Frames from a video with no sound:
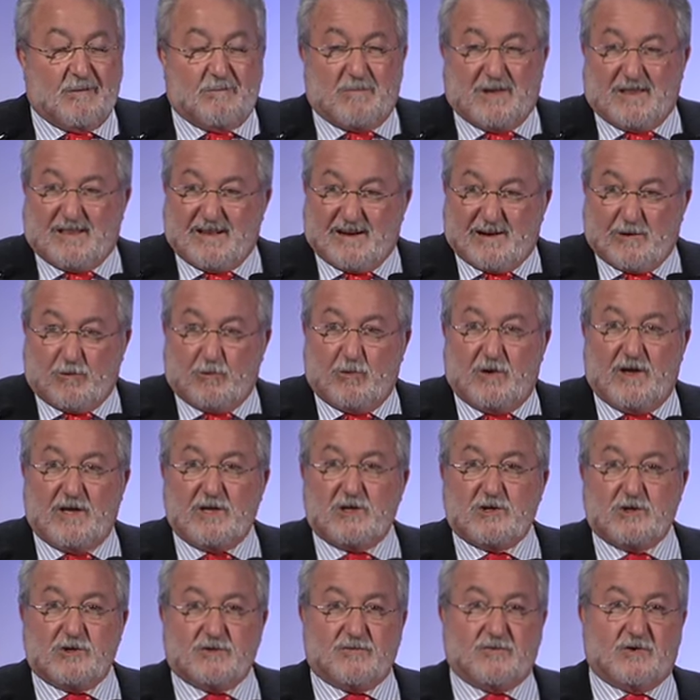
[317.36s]
But the
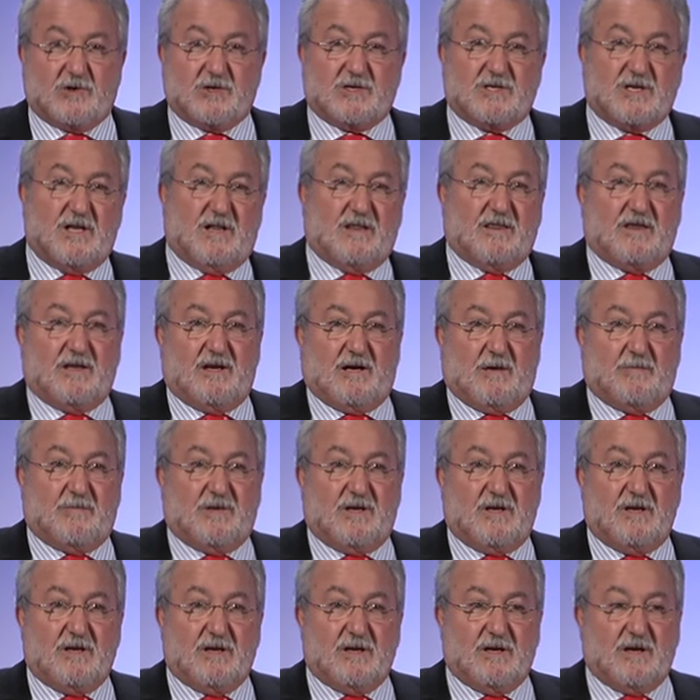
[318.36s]
regulations for cell
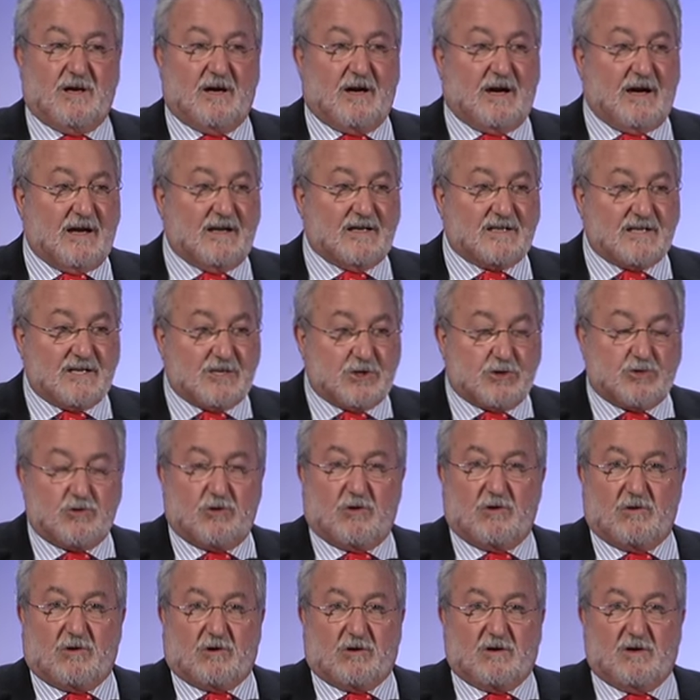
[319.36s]
therapy are as
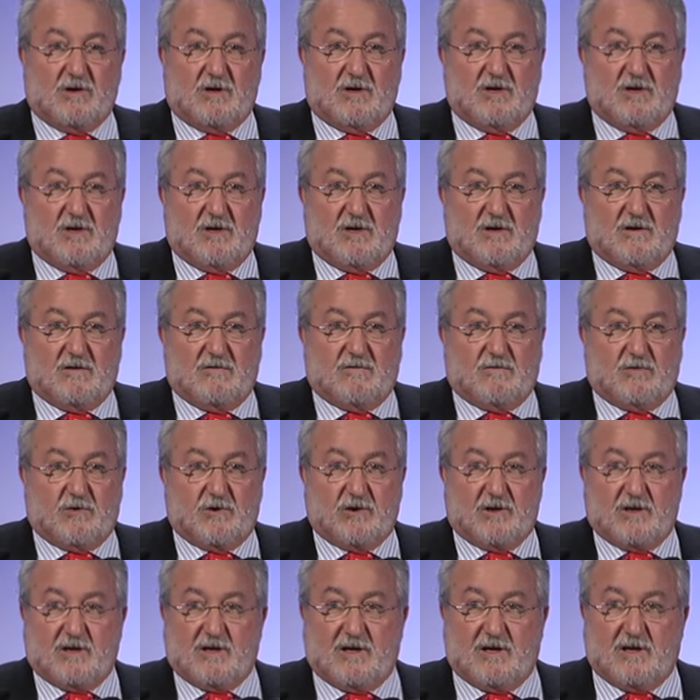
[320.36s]
strong
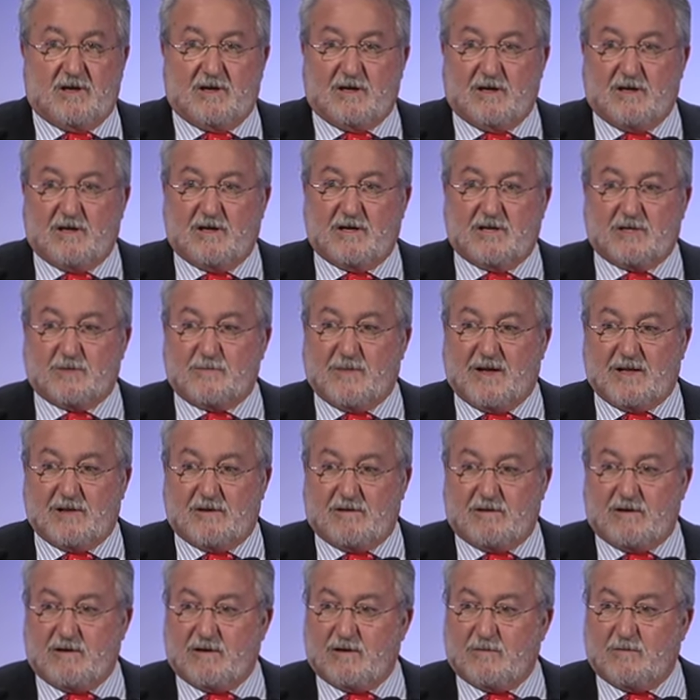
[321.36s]
for the
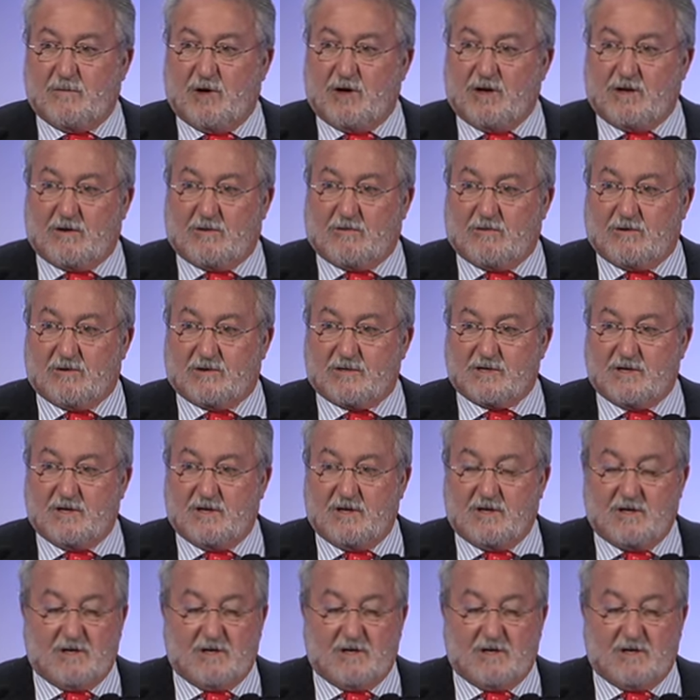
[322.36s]
small molecules.